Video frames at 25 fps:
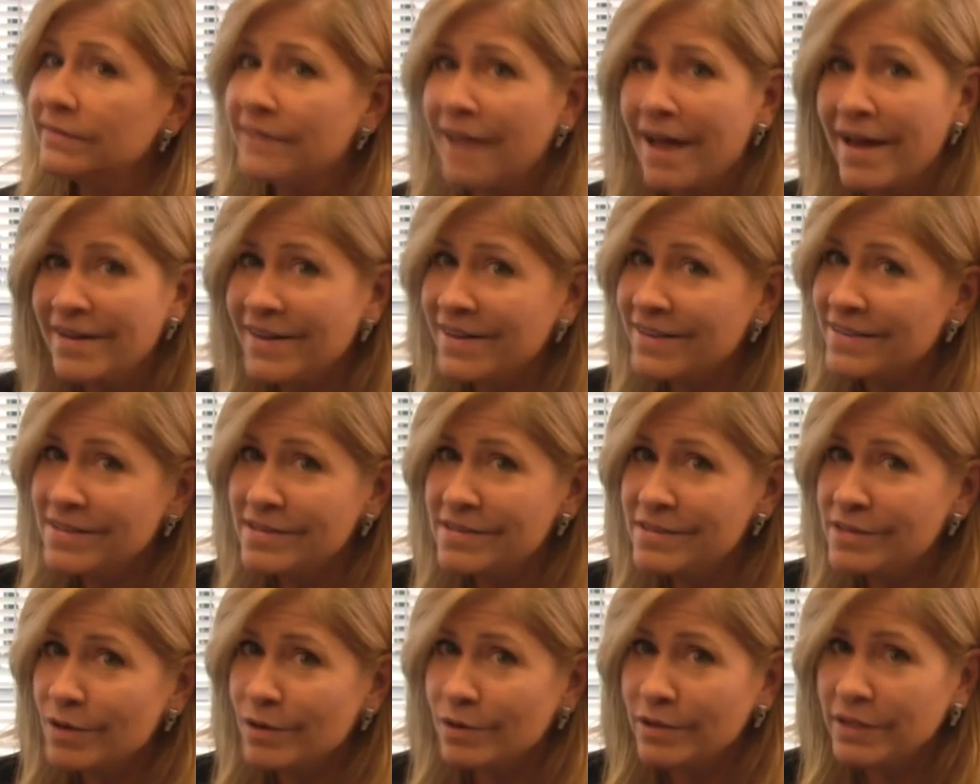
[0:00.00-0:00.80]
not
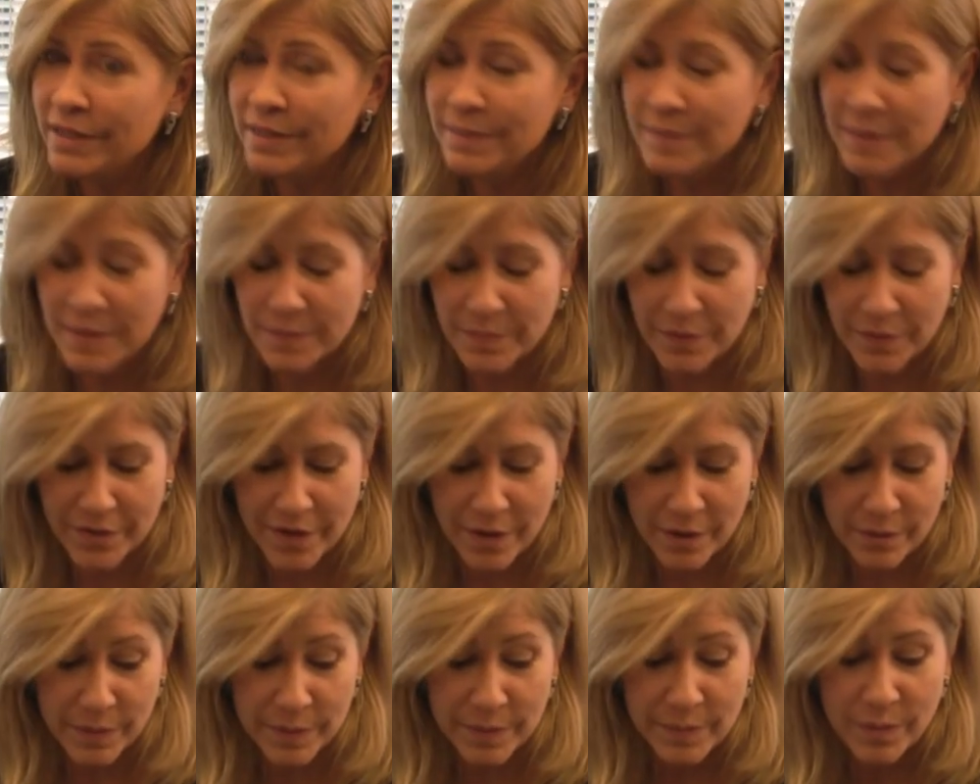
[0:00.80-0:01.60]
necessarily people
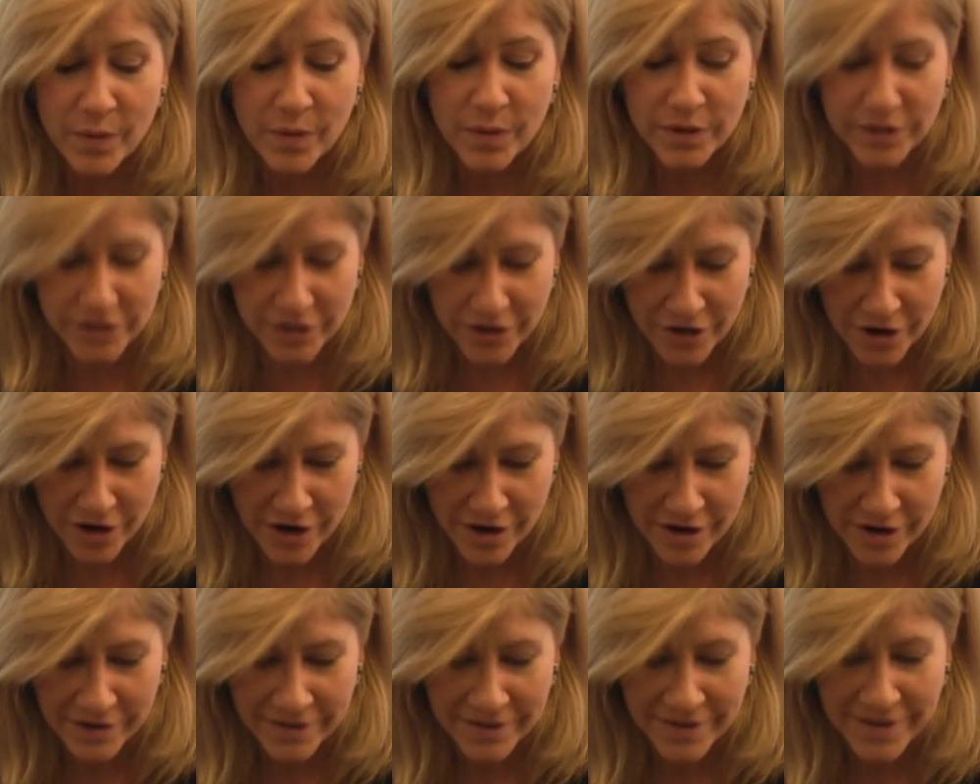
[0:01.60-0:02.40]
that report to
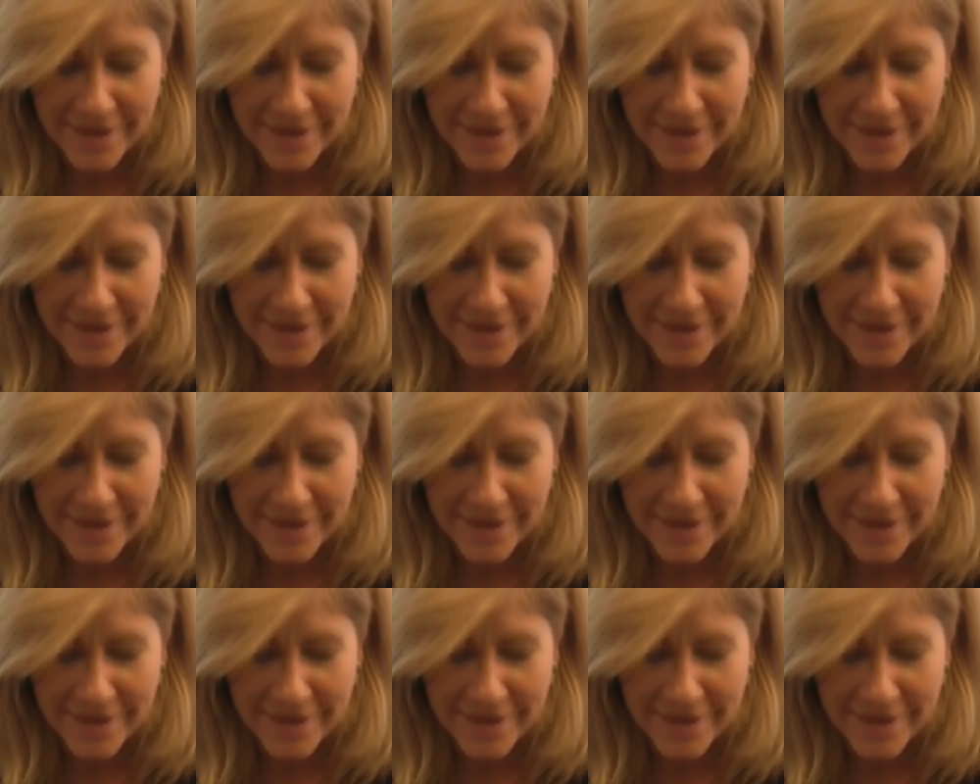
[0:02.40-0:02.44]
her,